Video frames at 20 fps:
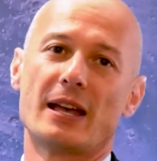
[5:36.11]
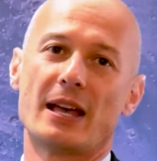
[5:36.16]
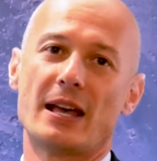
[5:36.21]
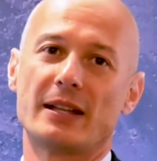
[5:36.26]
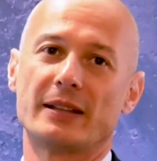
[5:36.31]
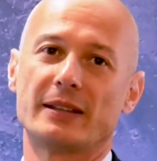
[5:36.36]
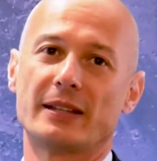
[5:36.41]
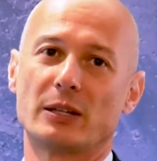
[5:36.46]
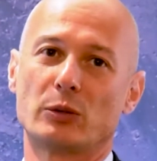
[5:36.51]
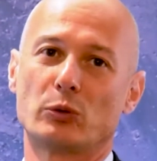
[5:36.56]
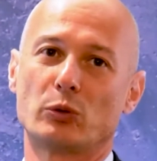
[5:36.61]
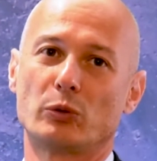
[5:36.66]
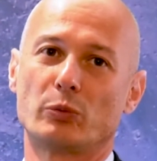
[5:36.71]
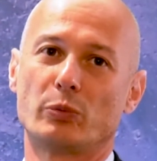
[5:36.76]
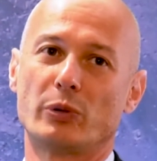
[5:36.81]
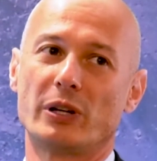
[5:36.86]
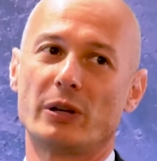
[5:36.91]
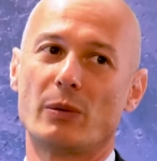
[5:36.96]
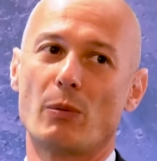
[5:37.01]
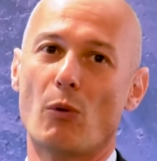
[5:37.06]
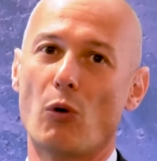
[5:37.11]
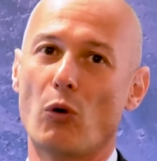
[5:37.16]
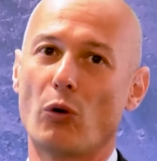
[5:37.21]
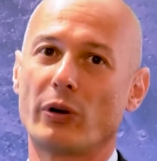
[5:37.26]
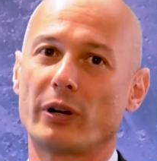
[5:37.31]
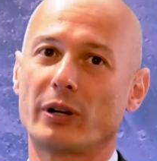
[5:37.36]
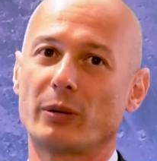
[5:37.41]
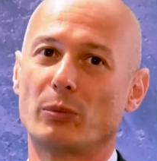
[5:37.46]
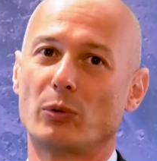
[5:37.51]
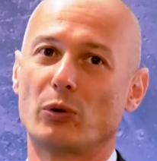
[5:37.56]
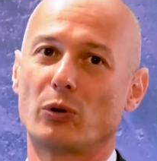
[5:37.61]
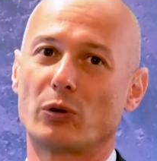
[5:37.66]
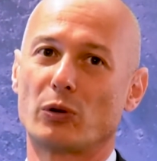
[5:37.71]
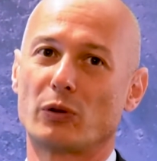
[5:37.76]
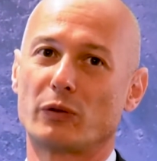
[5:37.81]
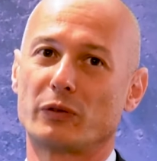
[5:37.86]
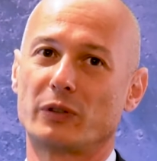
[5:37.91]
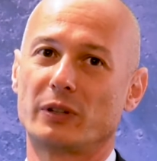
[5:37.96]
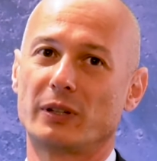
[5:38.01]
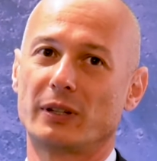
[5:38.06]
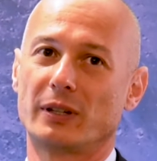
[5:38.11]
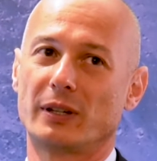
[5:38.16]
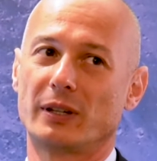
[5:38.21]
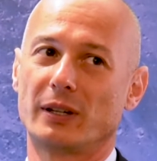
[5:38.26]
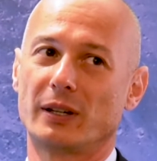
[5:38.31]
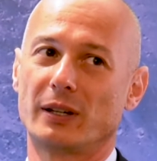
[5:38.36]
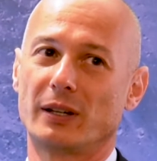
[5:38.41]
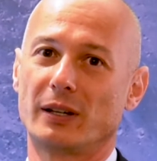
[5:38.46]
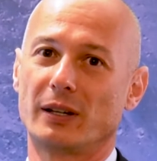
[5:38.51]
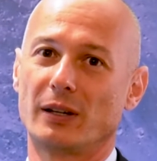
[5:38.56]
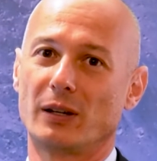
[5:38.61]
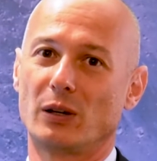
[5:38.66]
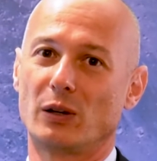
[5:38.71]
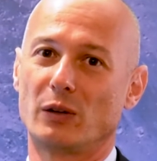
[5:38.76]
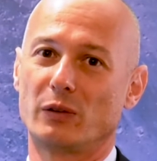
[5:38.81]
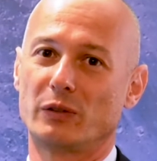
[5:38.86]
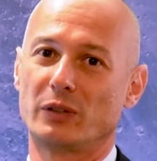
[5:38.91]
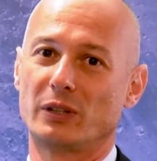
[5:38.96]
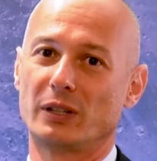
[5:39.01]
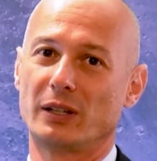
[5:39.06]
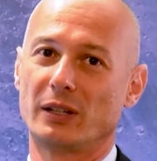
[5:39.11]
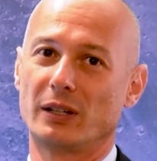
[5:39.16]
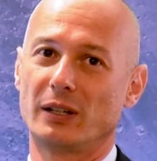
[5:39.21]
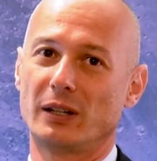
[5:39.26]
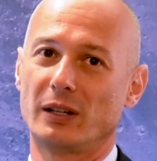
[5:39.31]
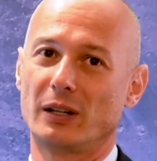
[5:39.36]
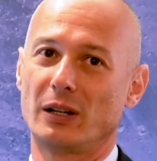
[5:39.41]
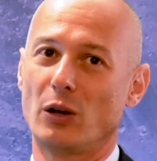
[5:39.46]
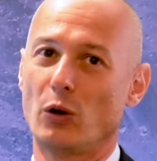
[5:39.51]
And that would bring more and more of the